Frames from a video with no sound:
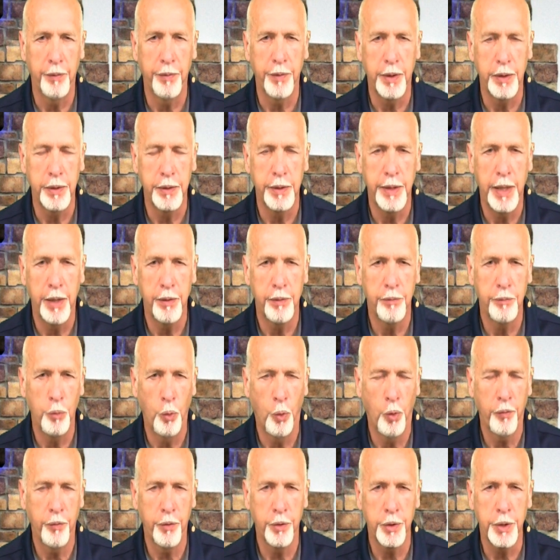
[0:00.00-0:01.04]
The
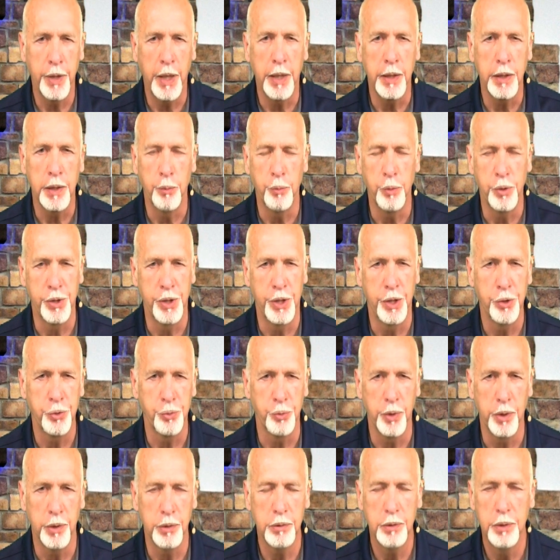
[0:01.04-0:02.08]
northern kingdom was
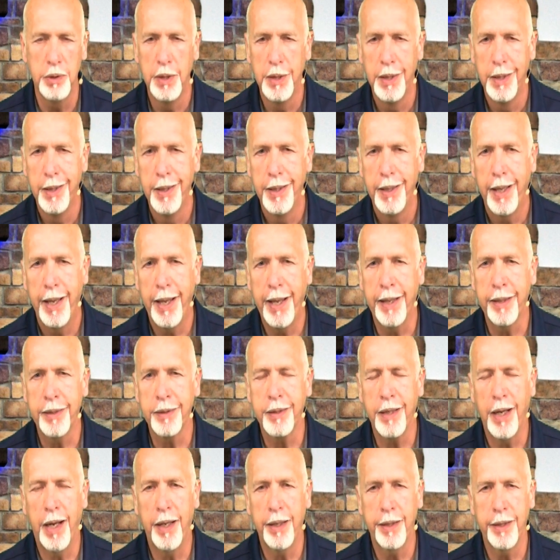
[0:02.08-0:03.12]
Israel, and
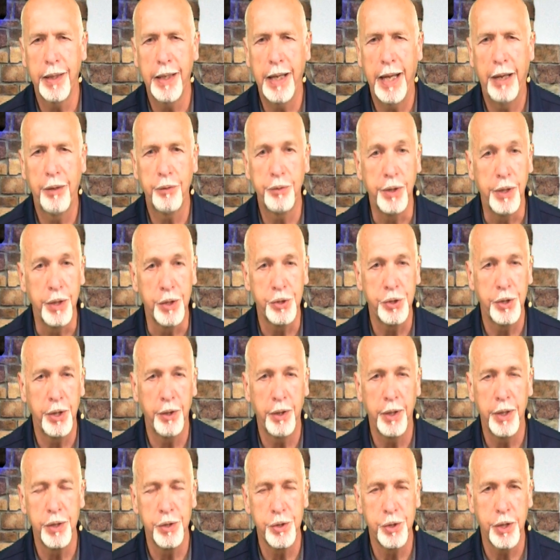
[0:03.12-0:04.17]
God allowed the
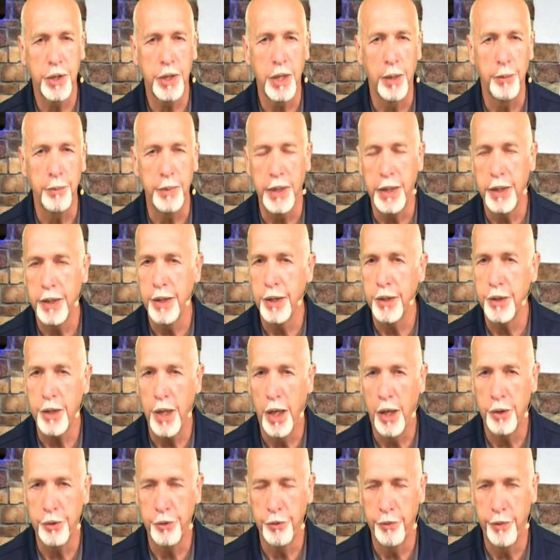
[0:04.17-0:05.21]
Assyrians to come in and
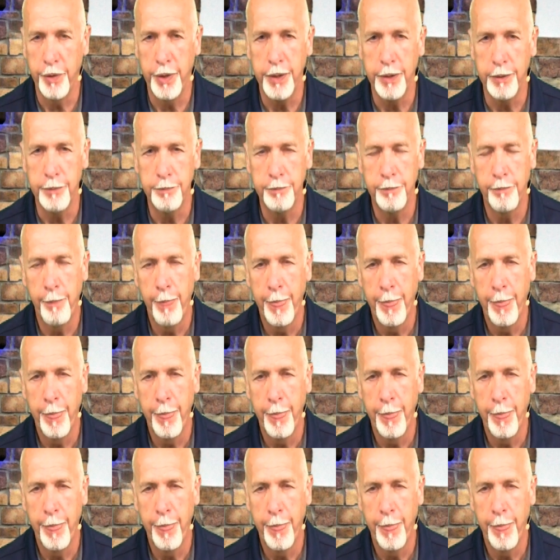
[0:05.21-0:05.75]
conquer them.